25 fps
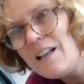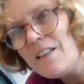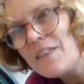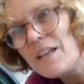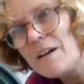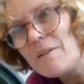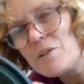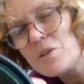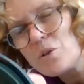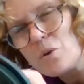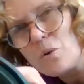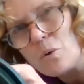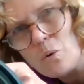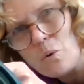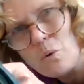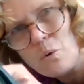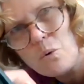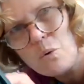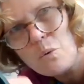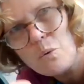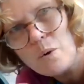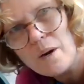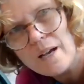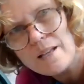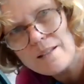There is
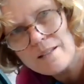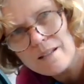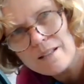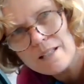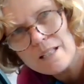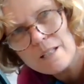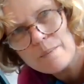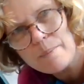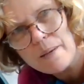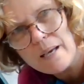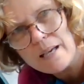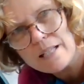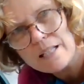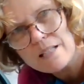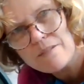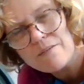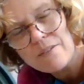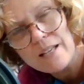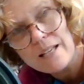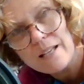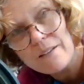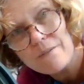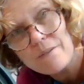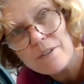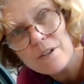always a space
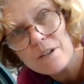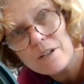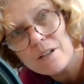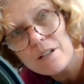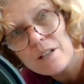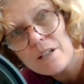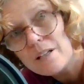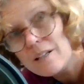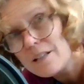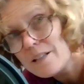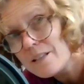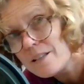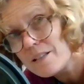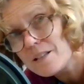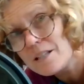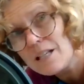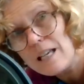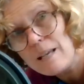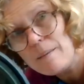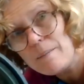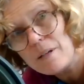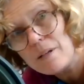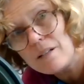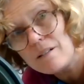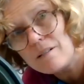for
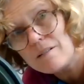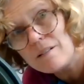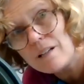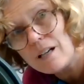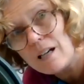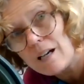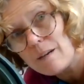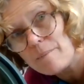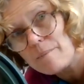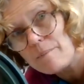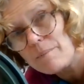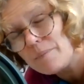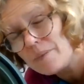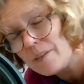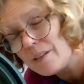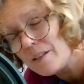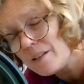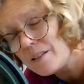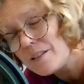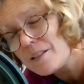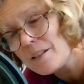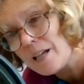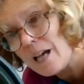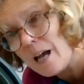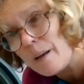steam and
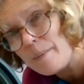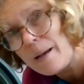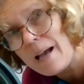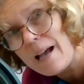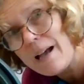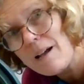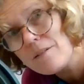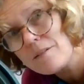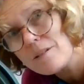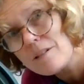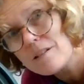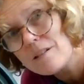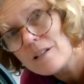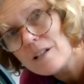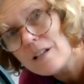to come out.